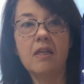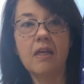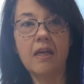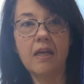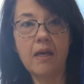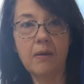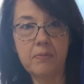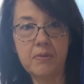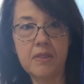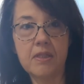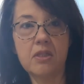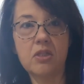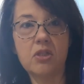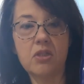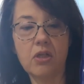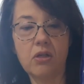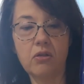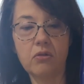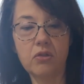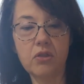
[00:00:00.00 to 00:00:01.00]
Epsom
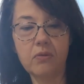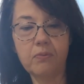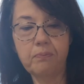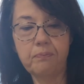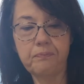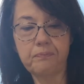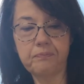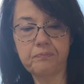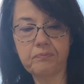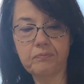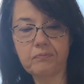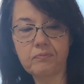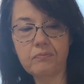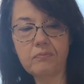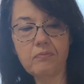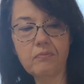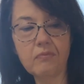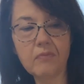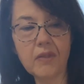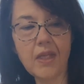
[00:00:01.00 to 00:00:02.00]
salt.
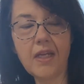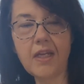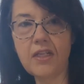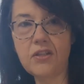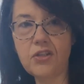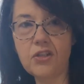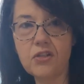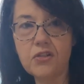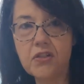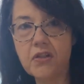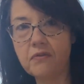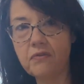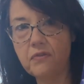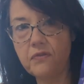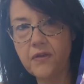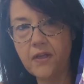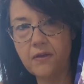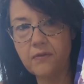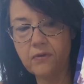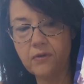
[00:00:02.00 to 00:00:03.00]
And do yourself a
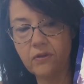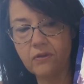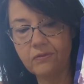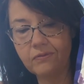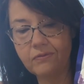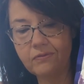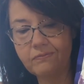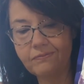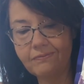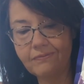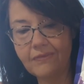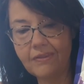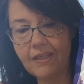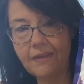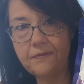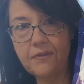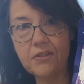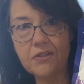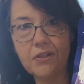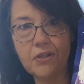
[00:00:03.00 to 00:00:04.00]
favor,
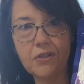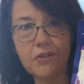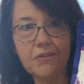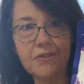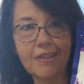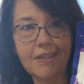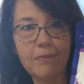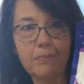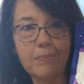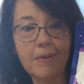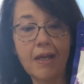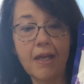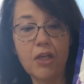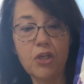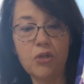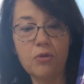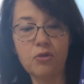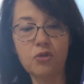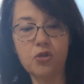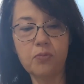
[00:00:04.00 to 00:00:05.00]
if you start using it, buy a
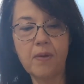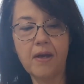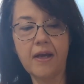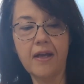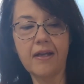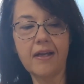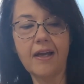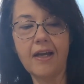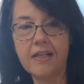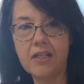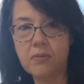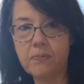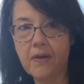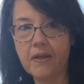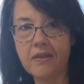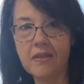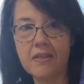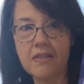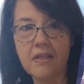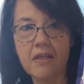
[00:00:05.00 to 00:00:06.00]
huge bag. I just
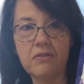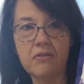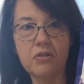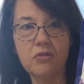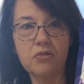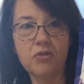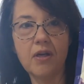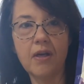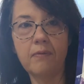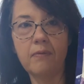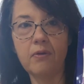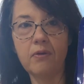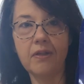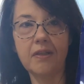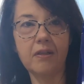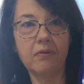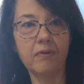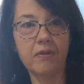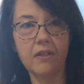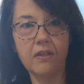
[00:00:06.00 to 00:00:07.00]
bought this because on travel, I
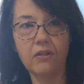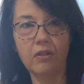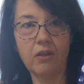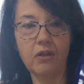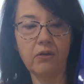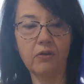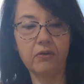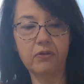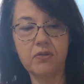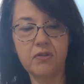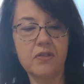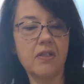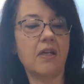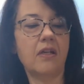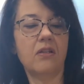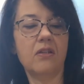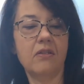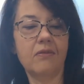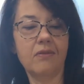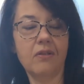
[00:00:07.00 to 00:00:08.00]
didn't want to load
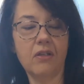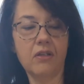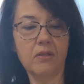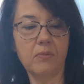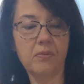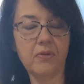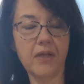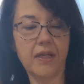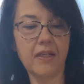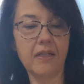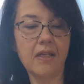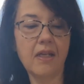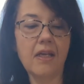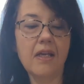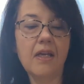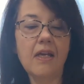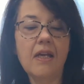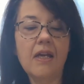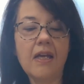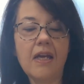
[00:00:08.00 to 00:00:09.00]
stuff on the plane.
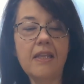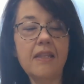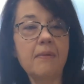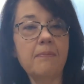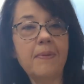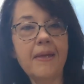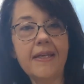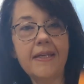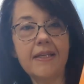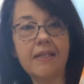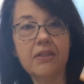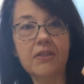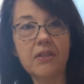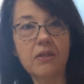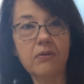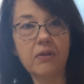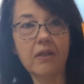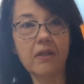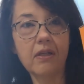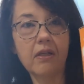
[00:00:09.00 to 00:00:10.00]
And then baking
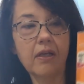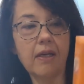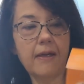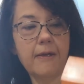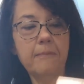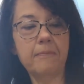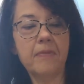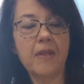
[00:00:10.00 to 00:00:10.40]
soda, okay?